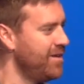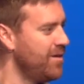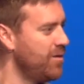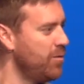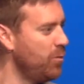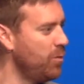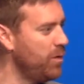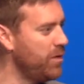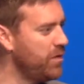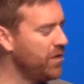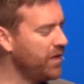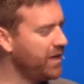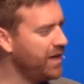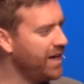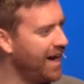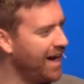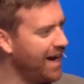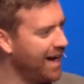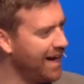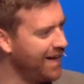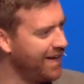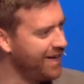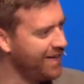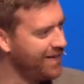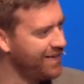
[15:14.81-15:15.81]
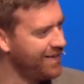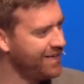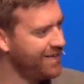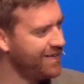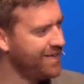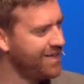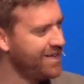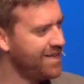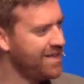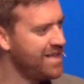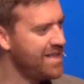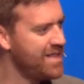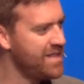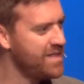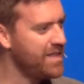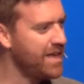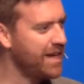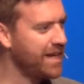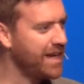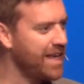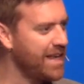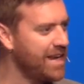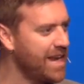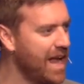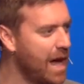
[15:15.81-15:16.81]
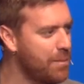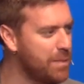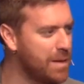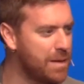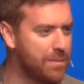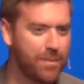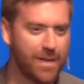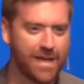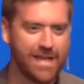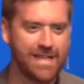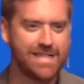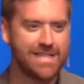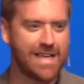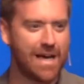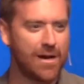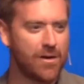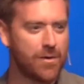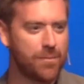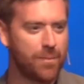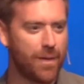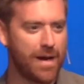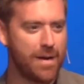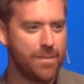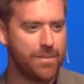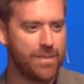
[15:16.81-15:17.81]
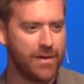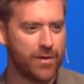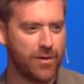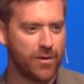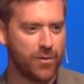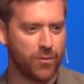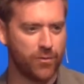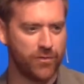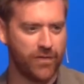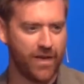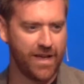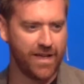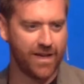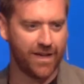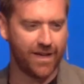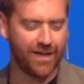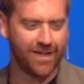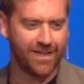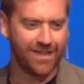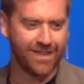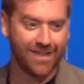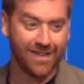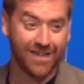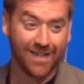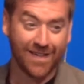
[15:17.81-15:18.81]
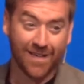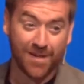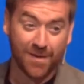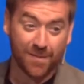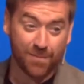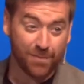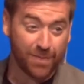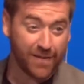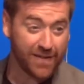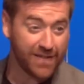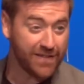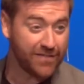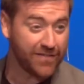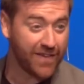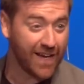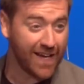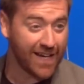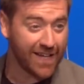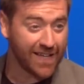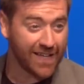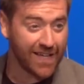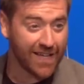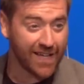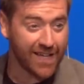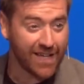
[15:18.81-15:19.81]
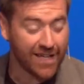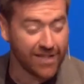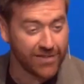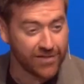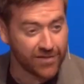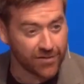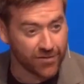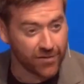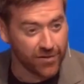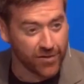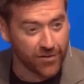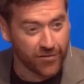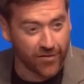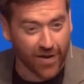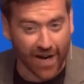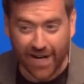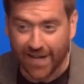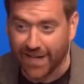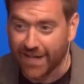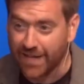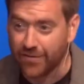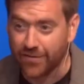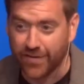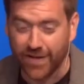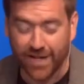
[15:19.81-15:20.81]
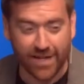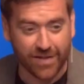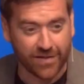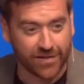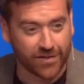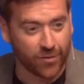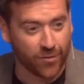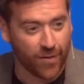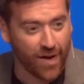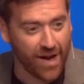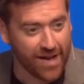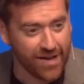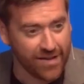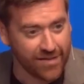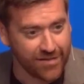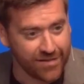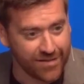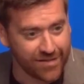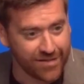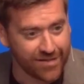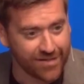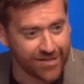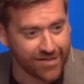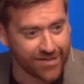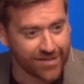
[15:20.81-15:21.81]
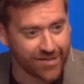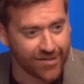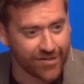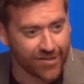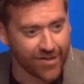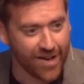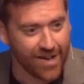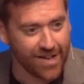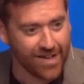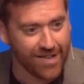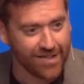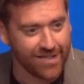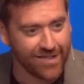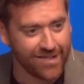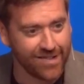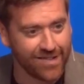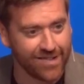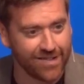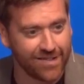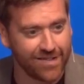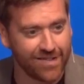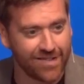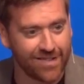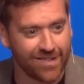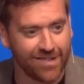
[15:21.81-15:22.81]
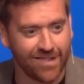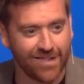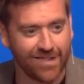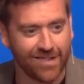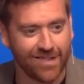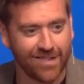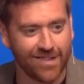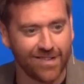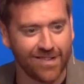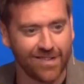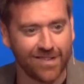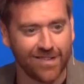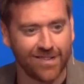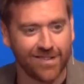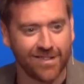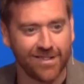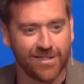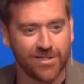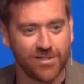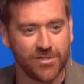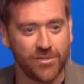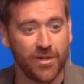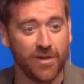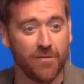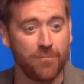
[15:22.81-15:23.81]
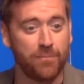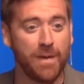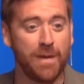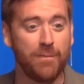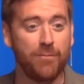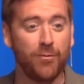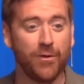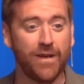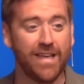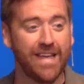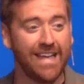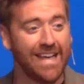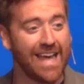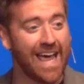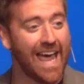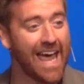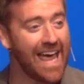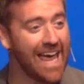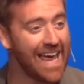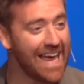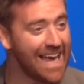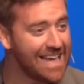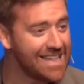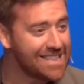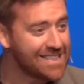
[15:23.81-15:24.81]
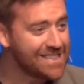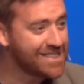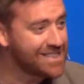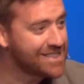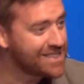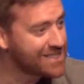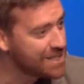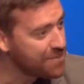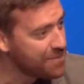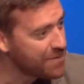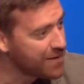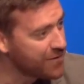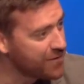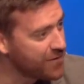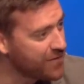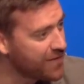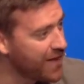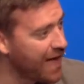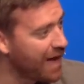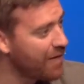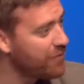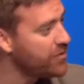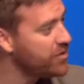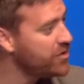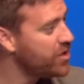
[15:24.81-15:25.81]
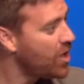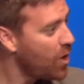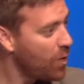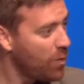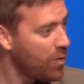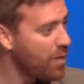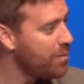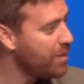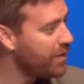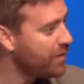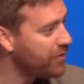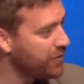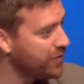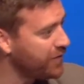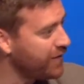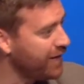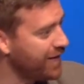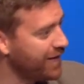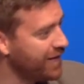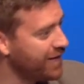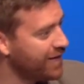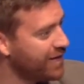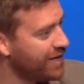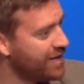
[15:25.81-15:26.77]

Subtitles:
with a God that cannot be pinned down by empirical data, but you've got to give kids grades, right? So you have people getting A's in seminary that have no ability